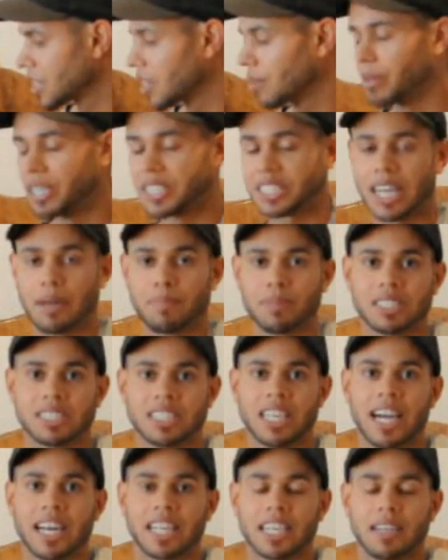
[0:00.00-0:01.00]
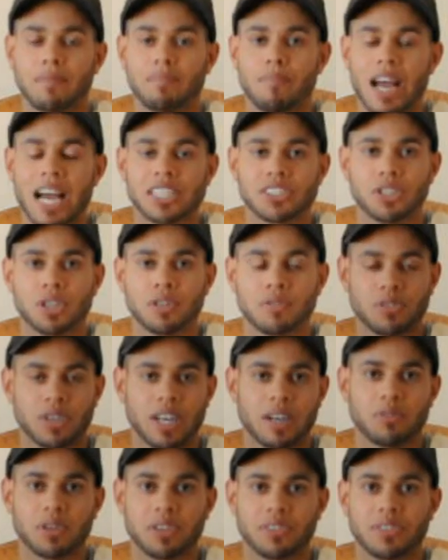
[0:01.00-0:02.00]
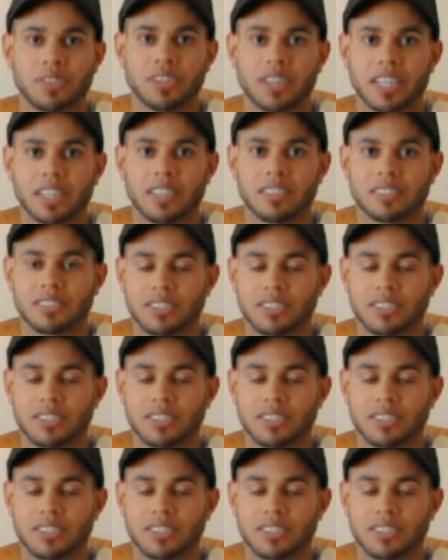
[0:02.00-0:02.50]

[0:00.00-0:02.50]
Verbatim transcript: but it's epistatic, mask over everything.